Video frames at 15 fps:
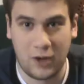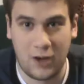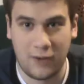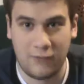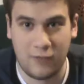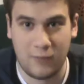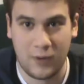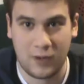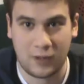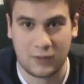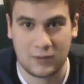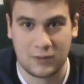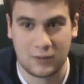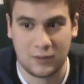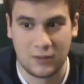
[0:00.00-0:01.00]
coffee
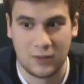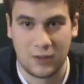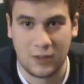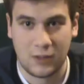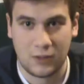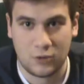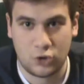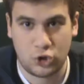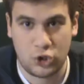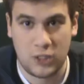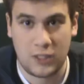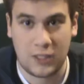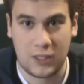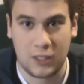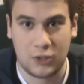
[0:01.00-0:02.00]
mugs and
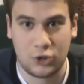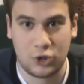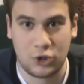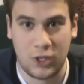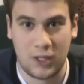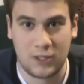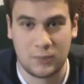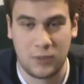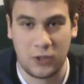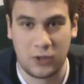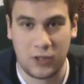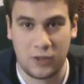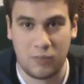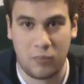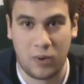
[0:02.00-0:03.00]
cheeky
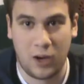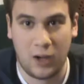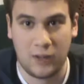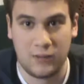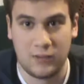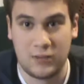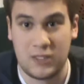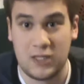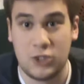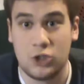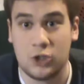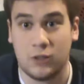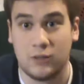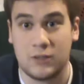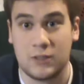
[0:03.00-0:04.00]
Shakespearean pun
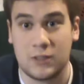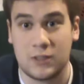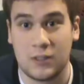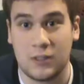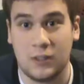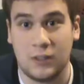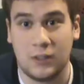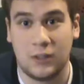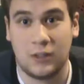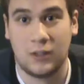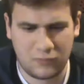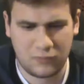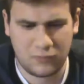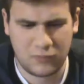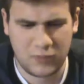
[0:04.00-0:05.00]
t-shirts.
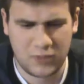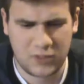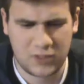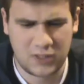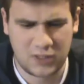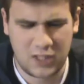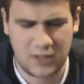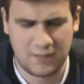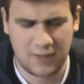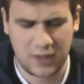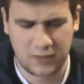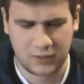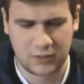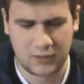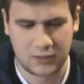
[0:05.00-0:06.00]
We just seem
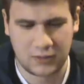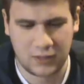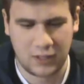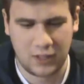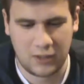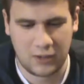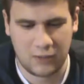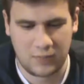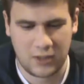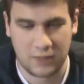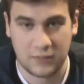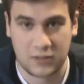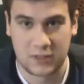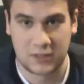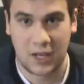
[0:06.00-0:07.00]
as a society to be
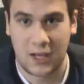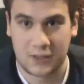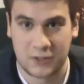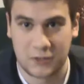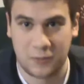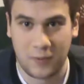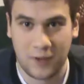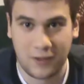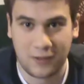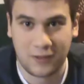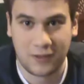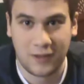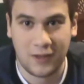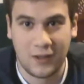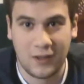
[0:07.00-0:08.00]
obsessed with